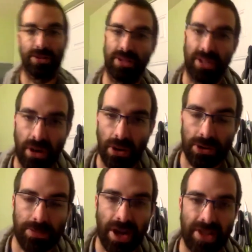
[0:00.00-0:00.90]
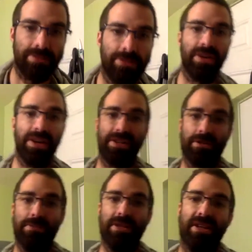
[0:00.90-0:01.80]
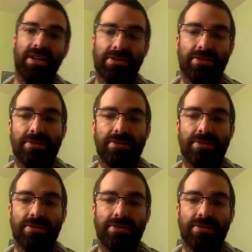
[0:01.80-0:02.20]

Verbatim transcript: and then college basketball has to be canceled.